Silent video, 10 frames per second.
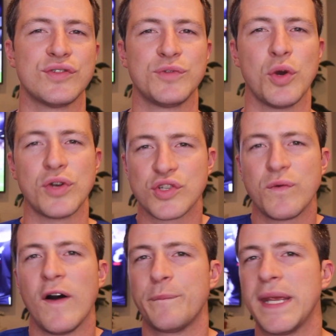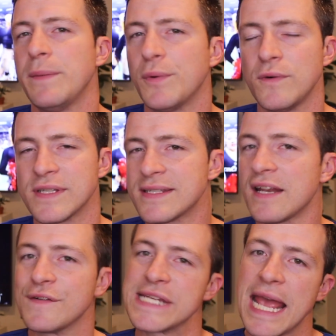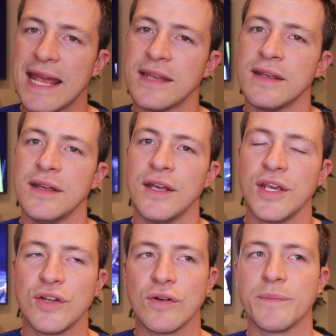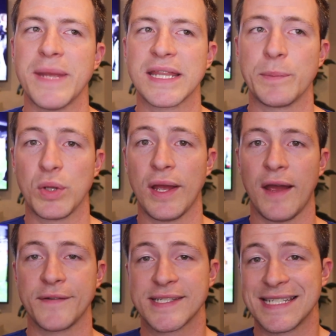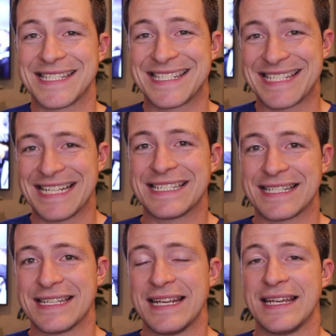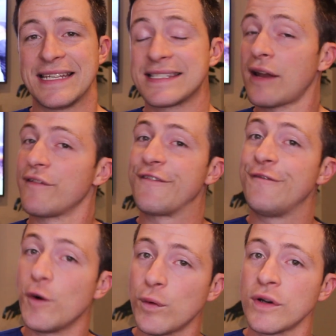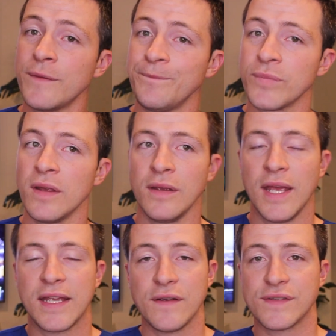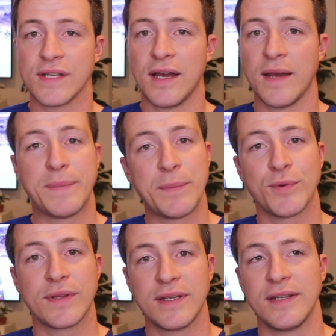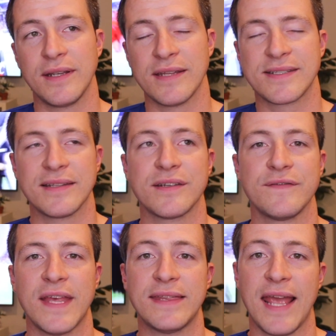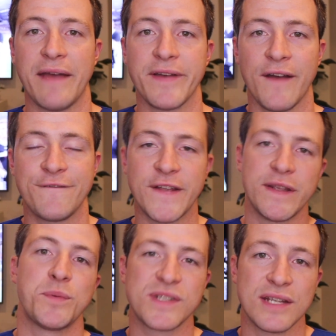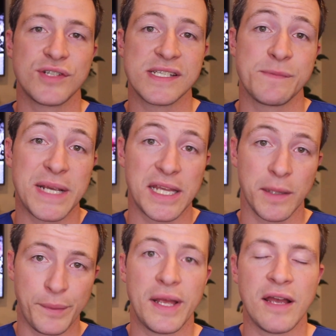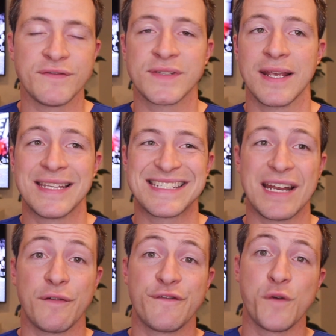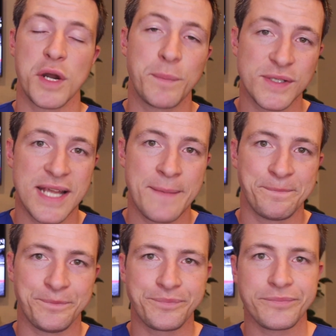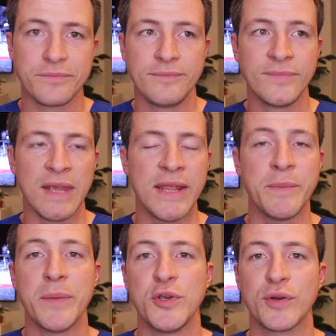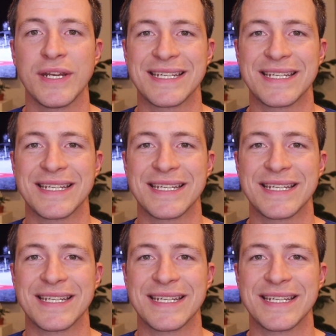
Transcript: go to 12 people instead of 10, and make the playoffs 6 instead of 4. It gives people the incentive that they have a 50% chance of making the playoffs instead of 40%. And then maybe you could